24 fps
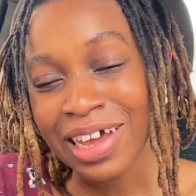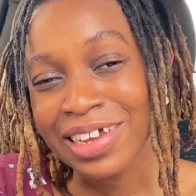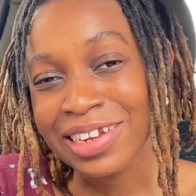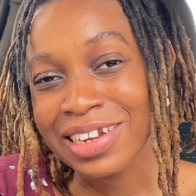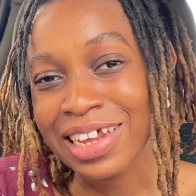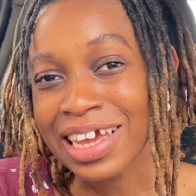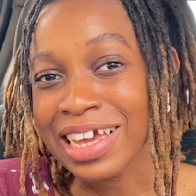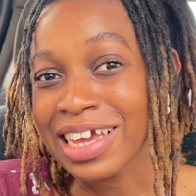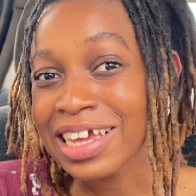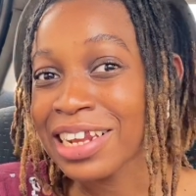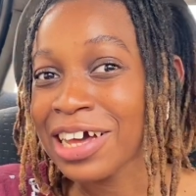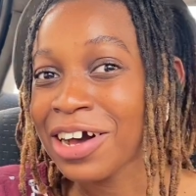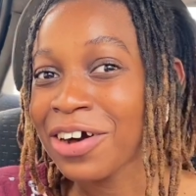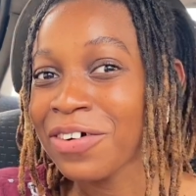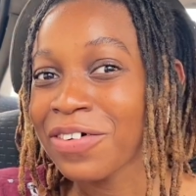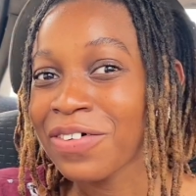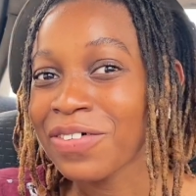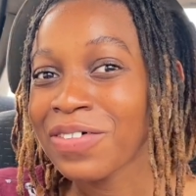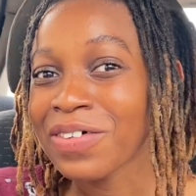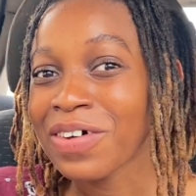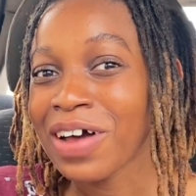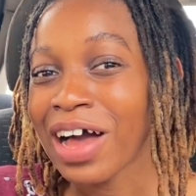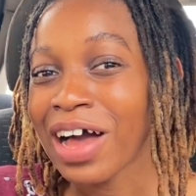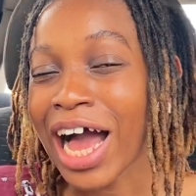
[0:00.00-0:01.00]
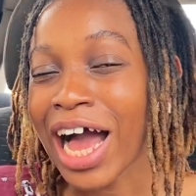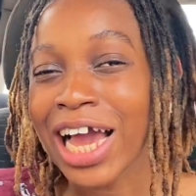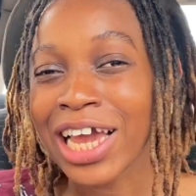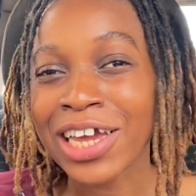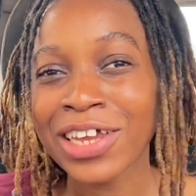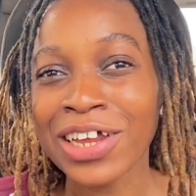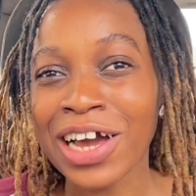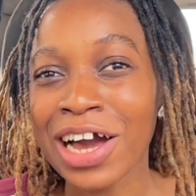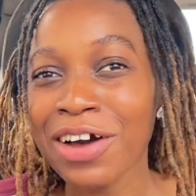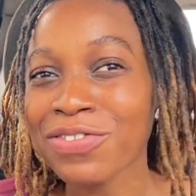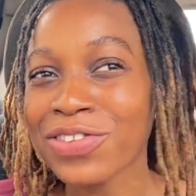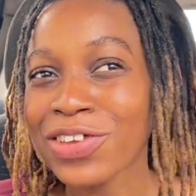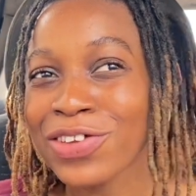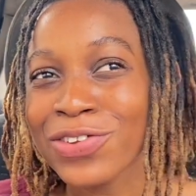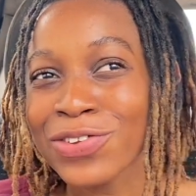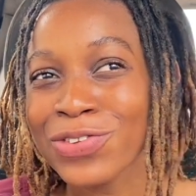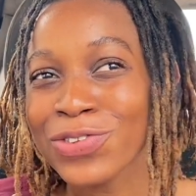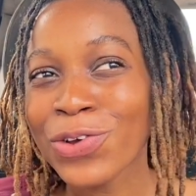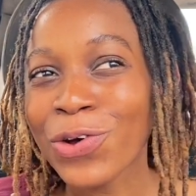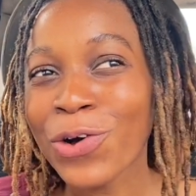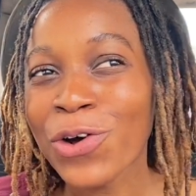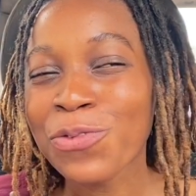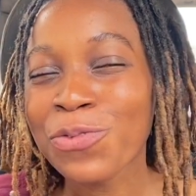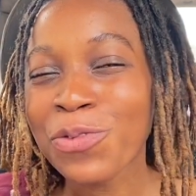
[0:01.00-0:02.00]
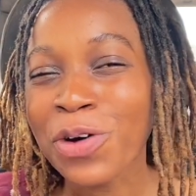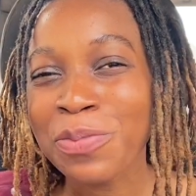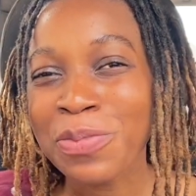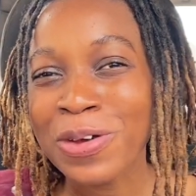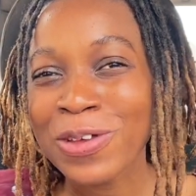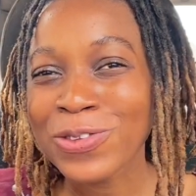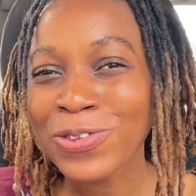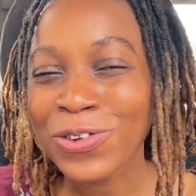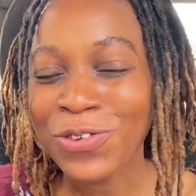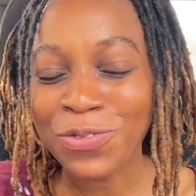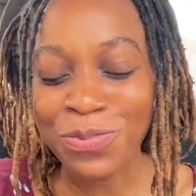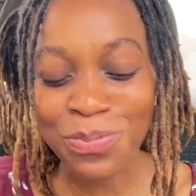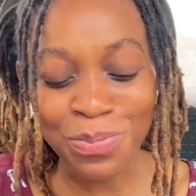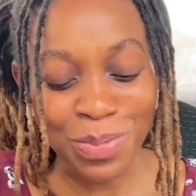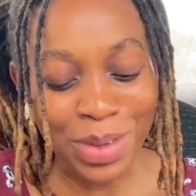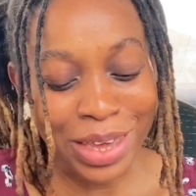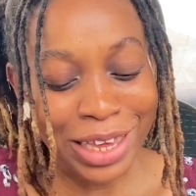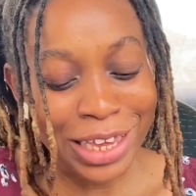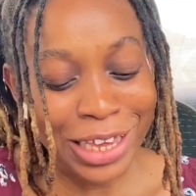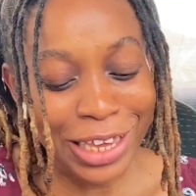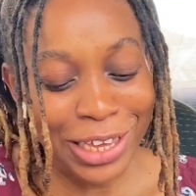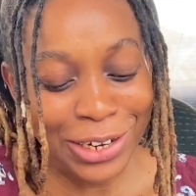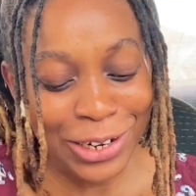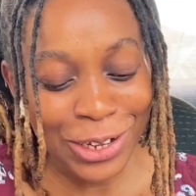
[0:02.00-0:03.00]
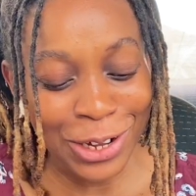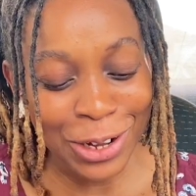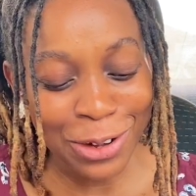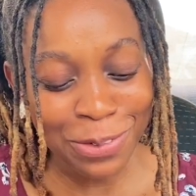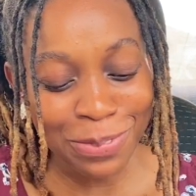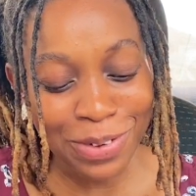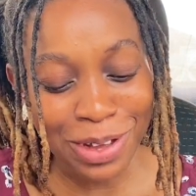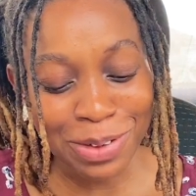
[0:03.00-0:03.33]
Then after this whole moment of making up,